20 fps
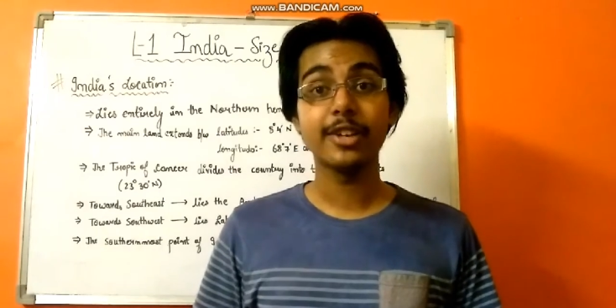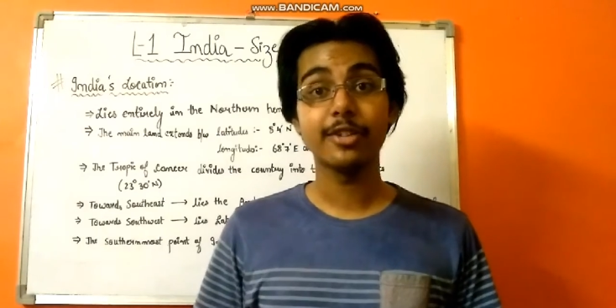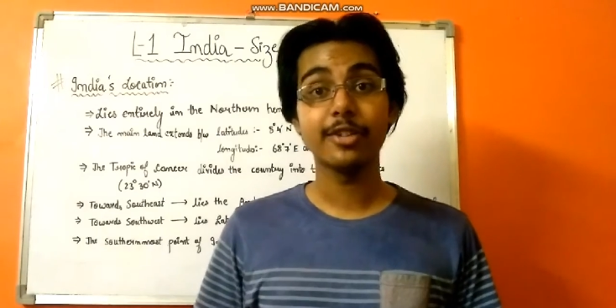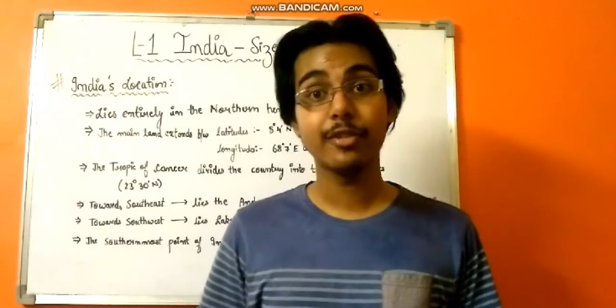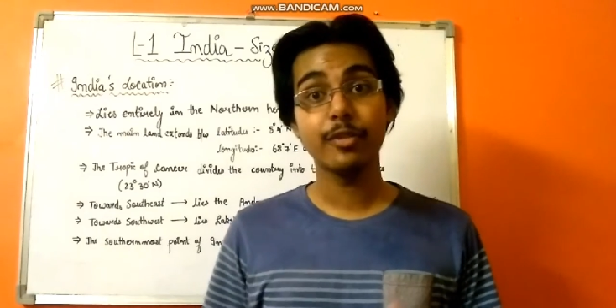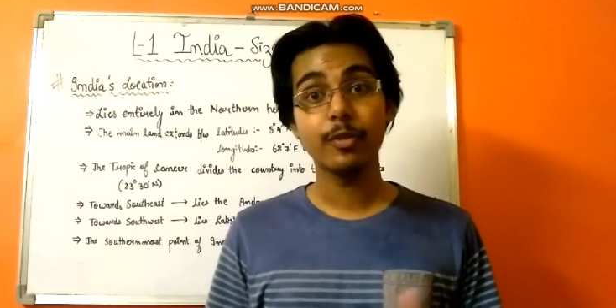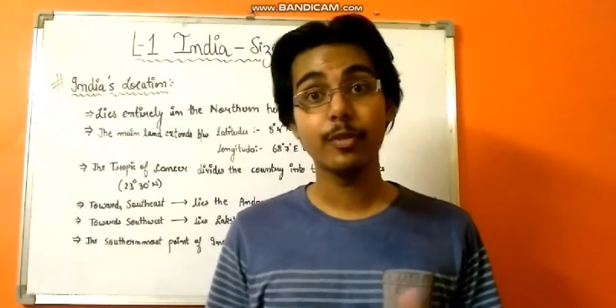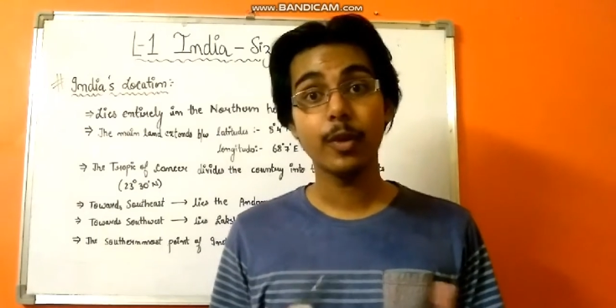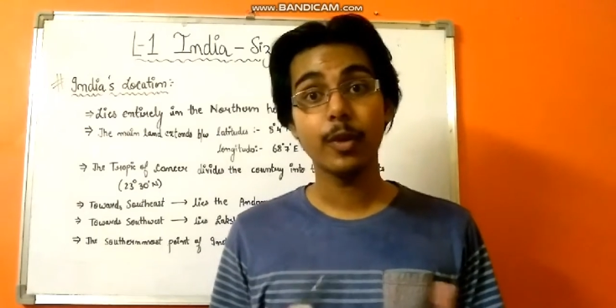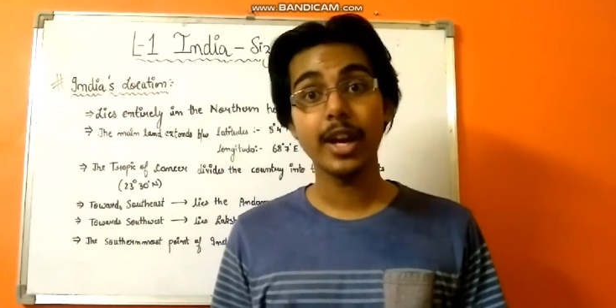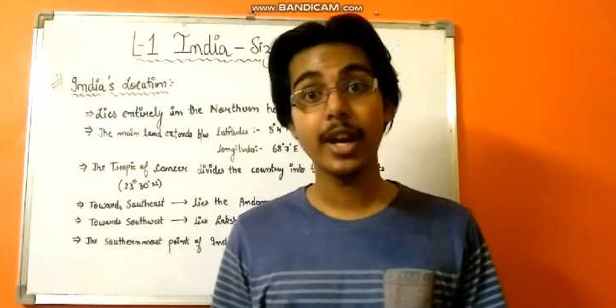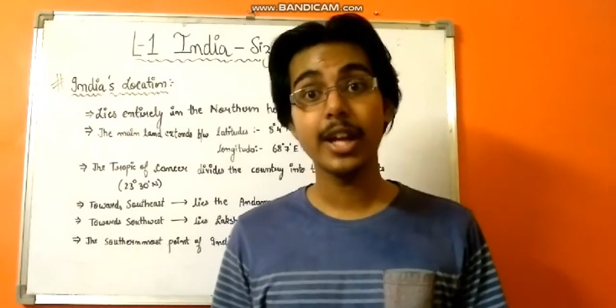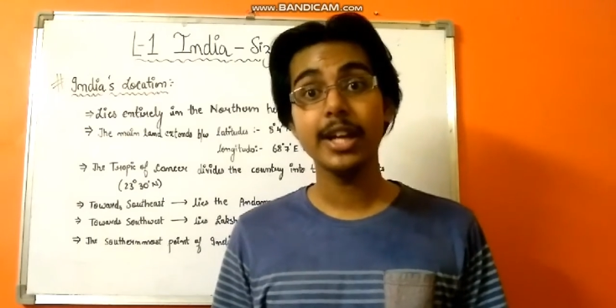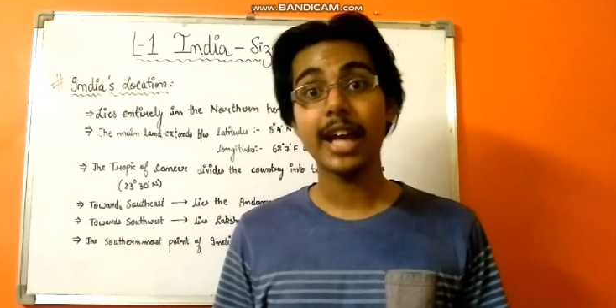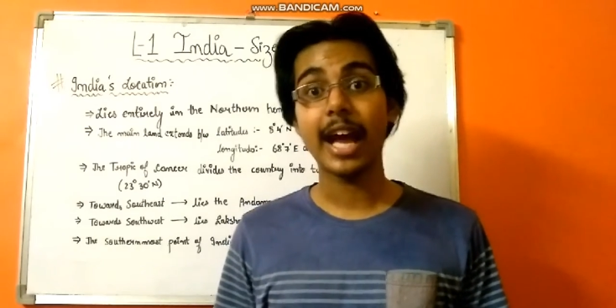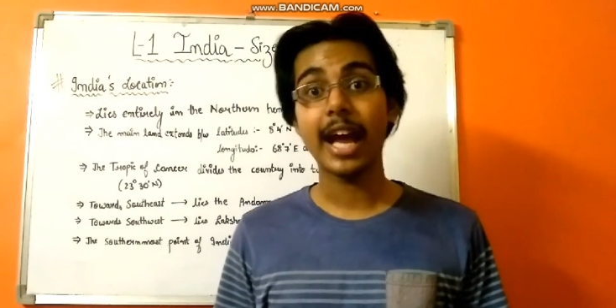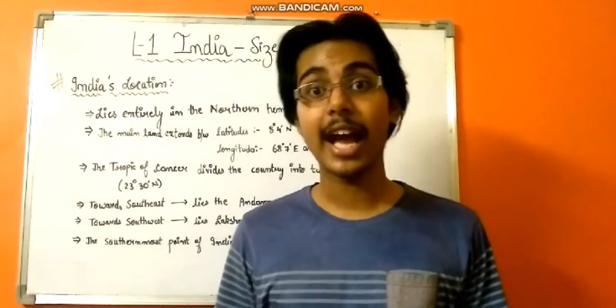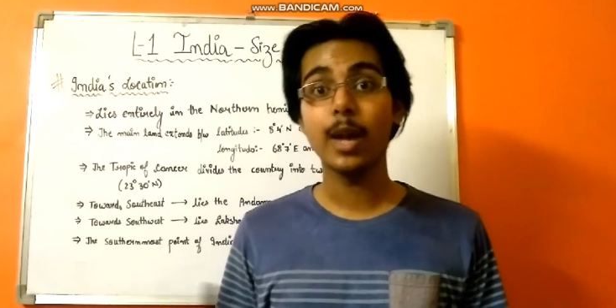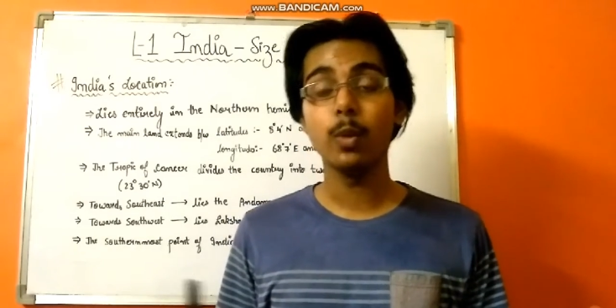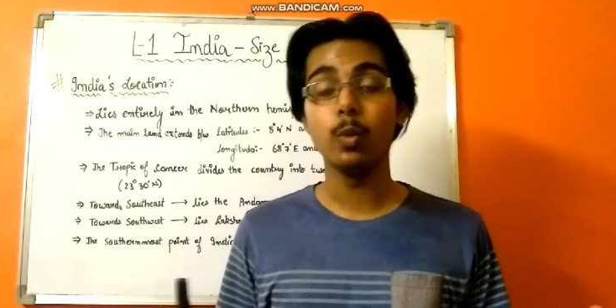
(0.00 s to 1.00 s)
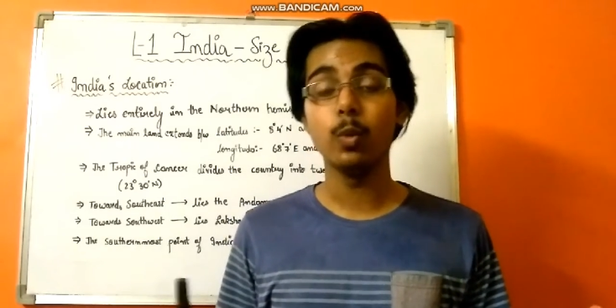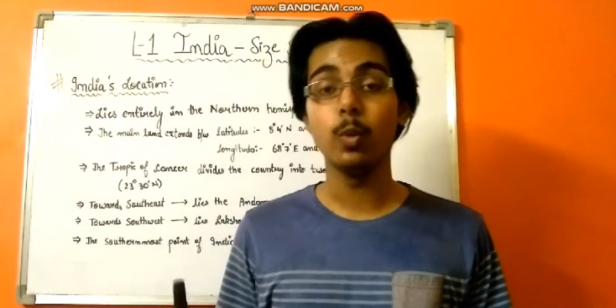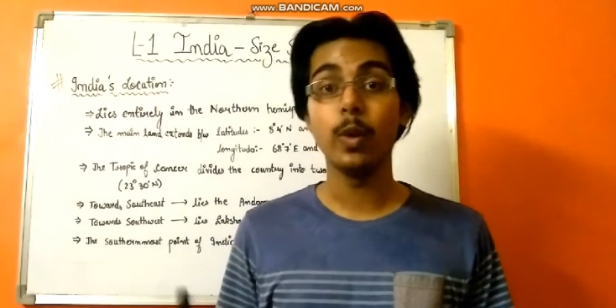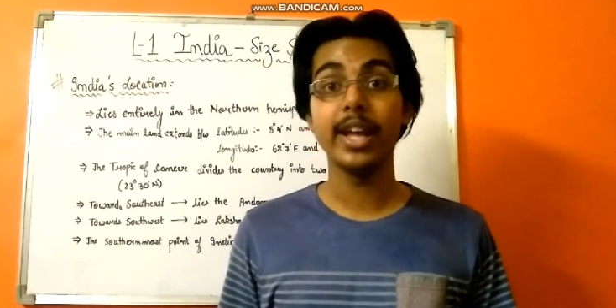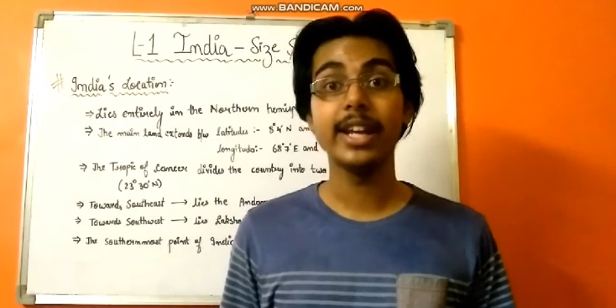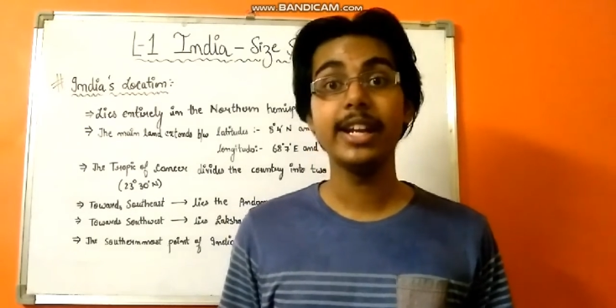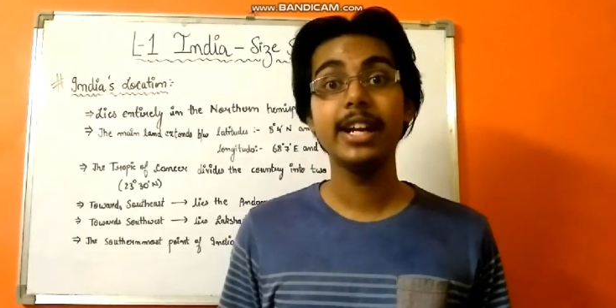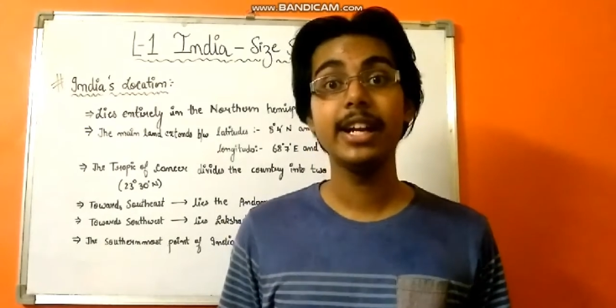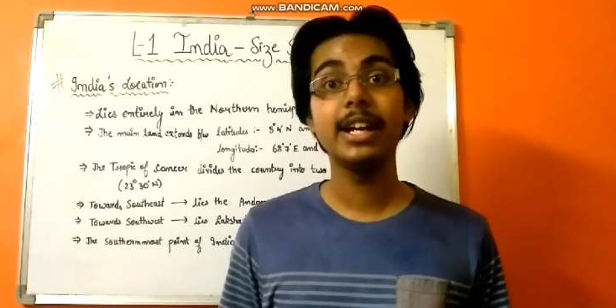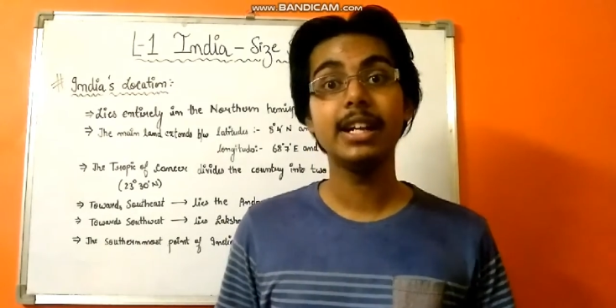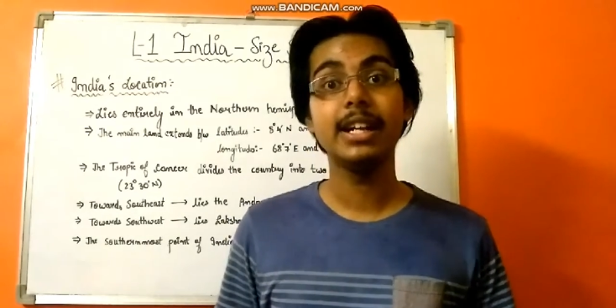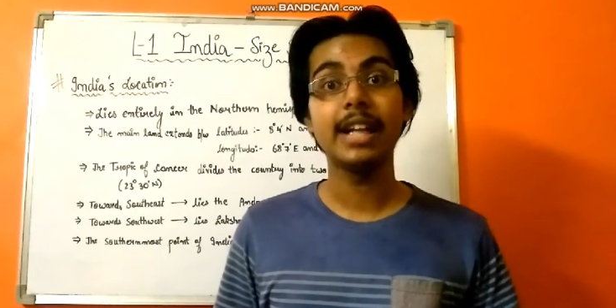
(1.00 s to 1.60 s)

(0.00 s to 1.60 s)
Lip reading: different and varied